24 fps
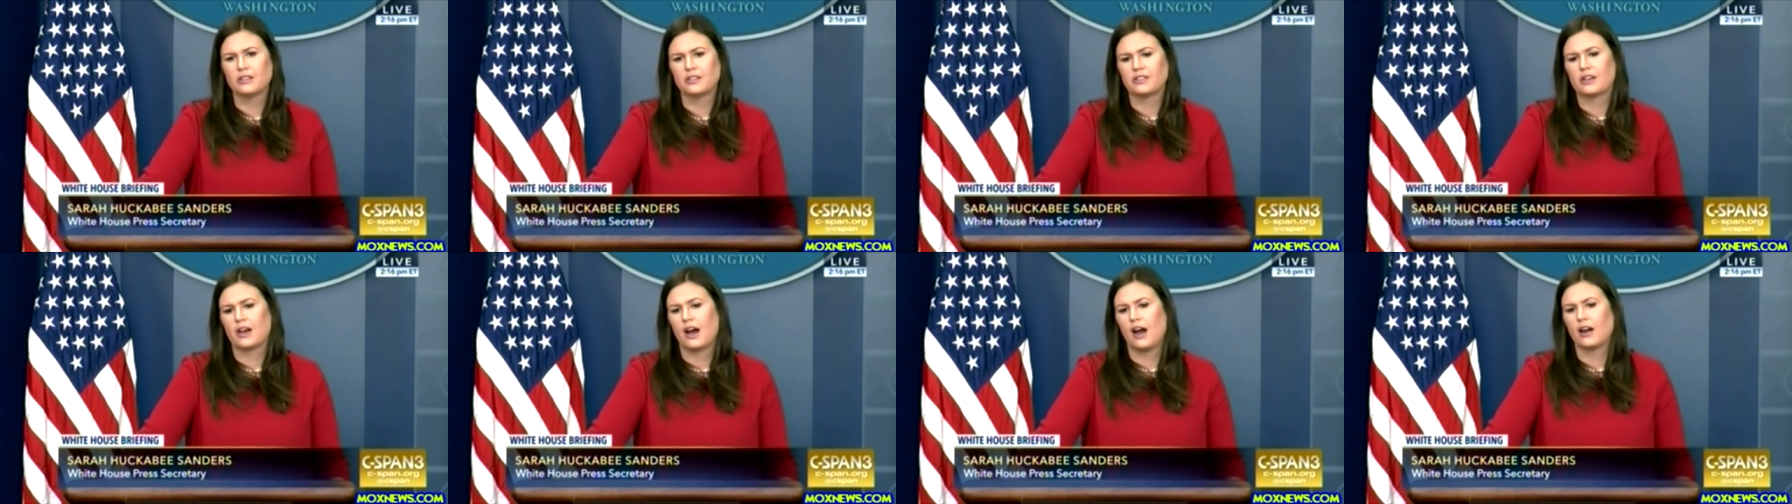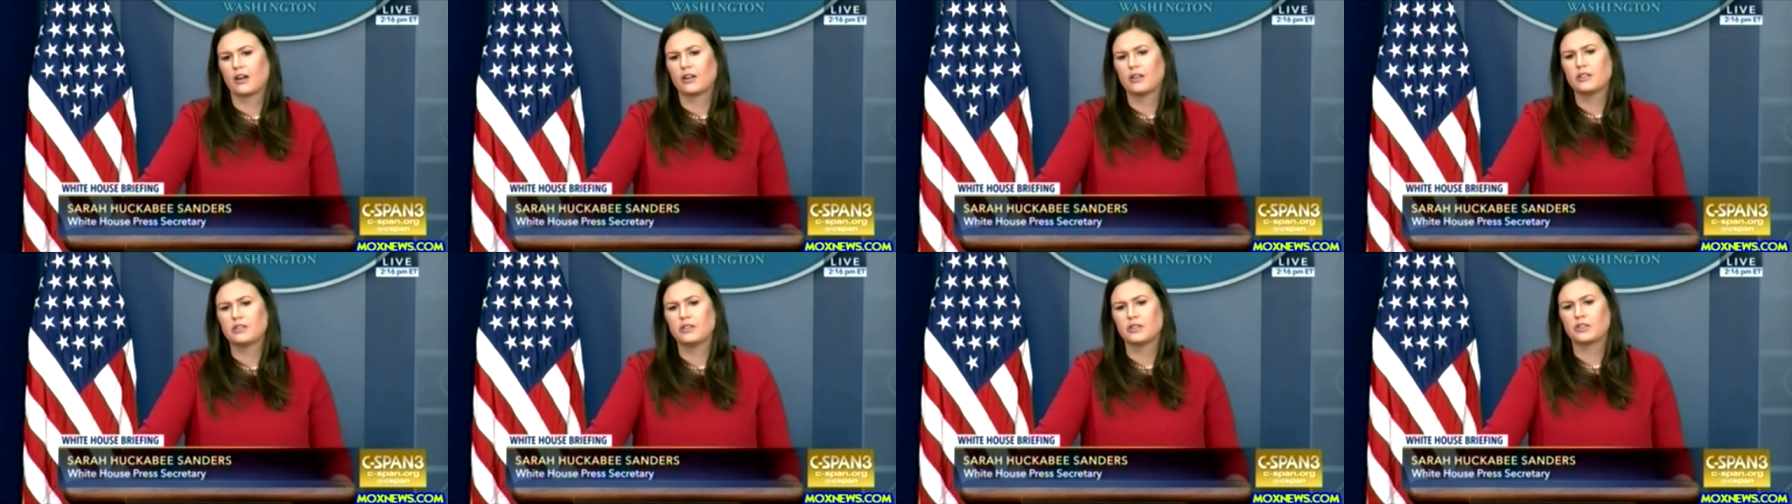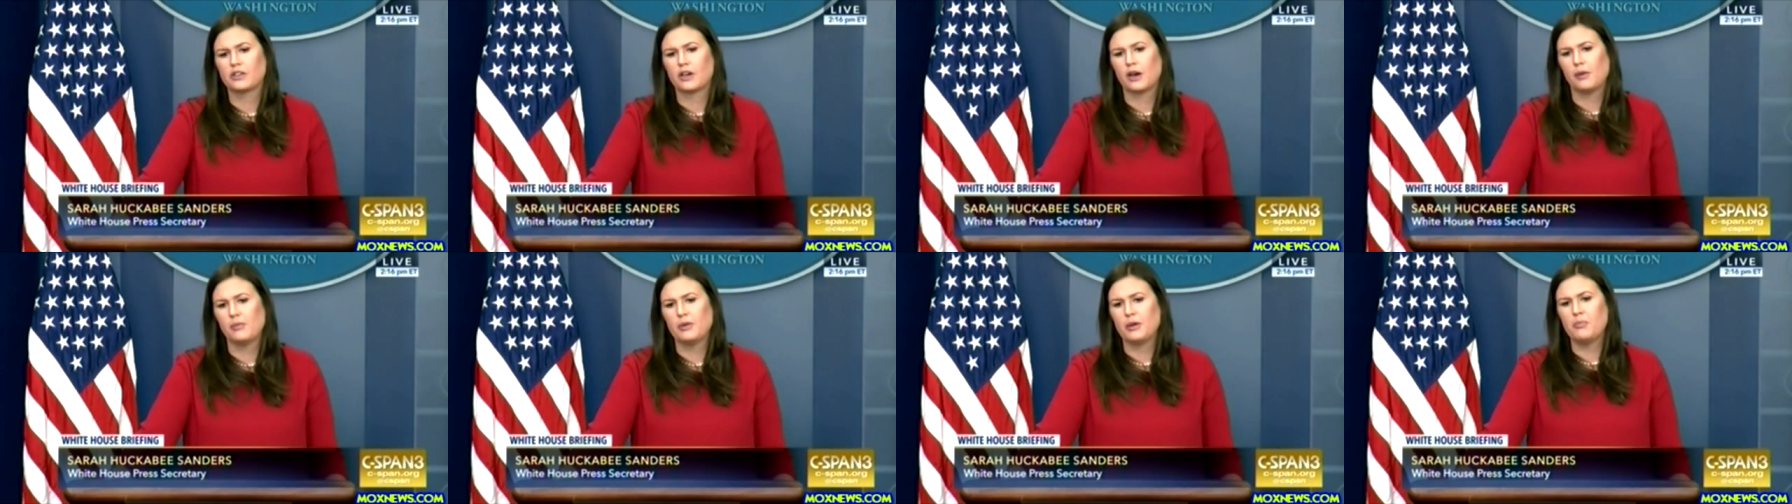as Congress
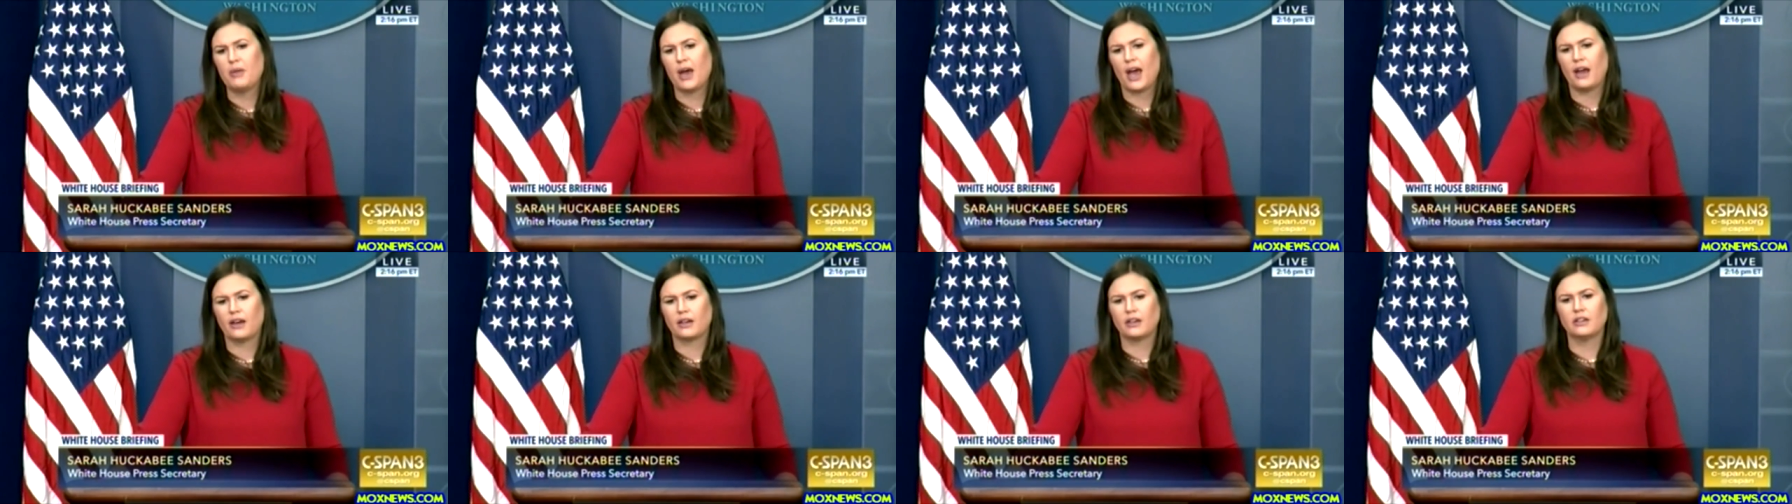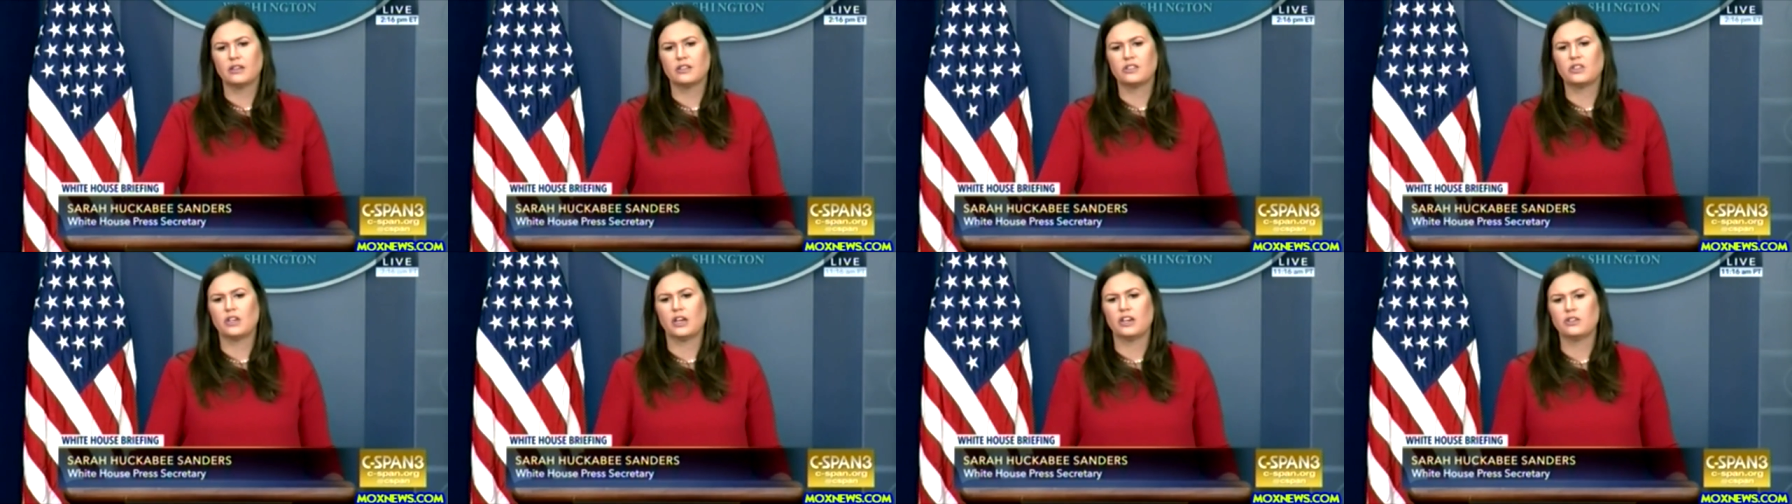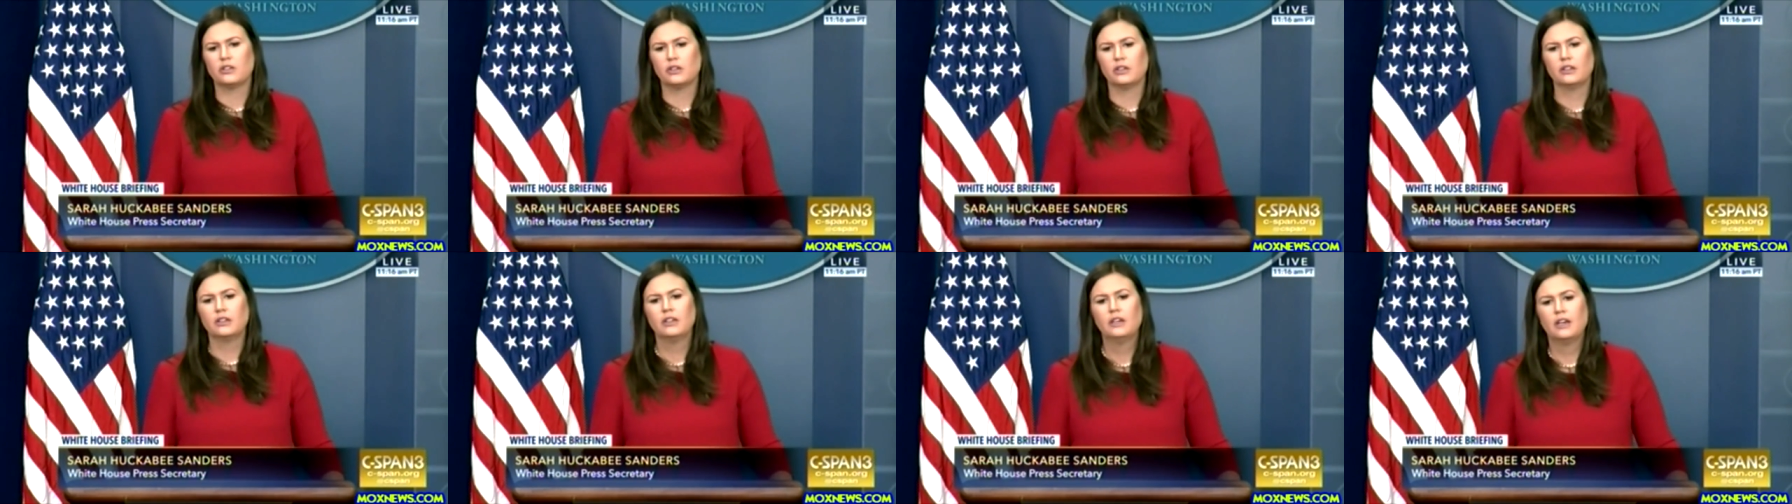is coming back into
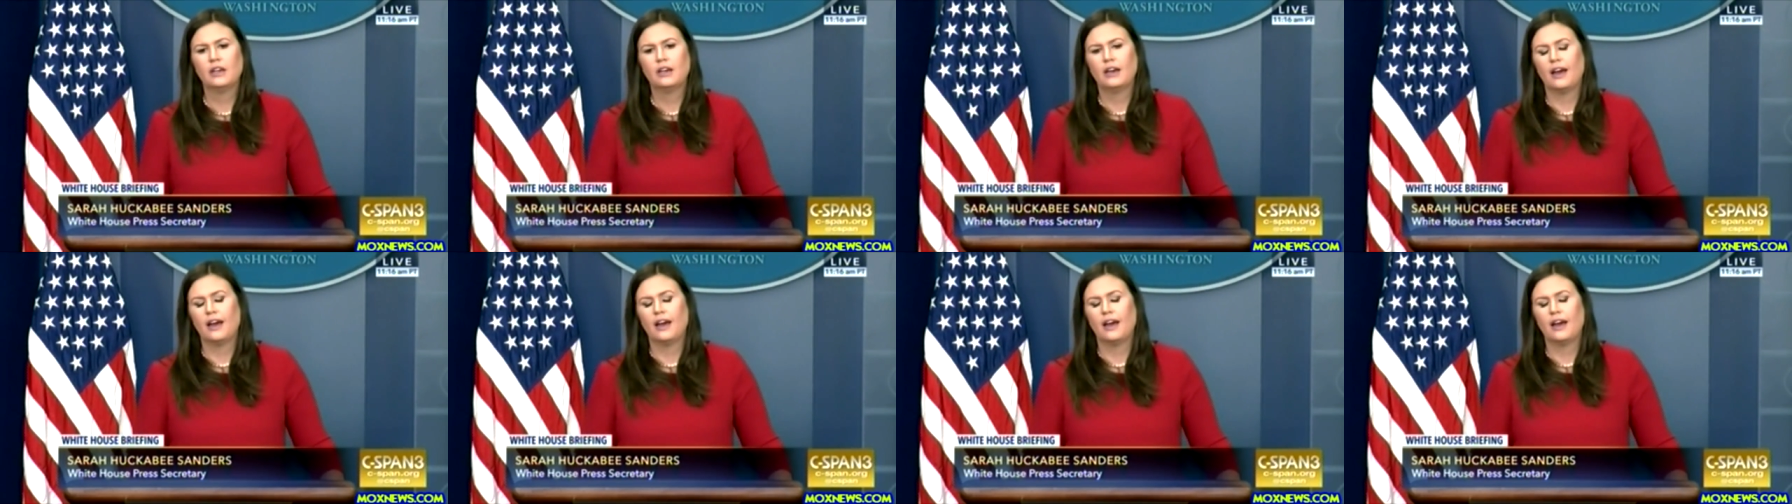session,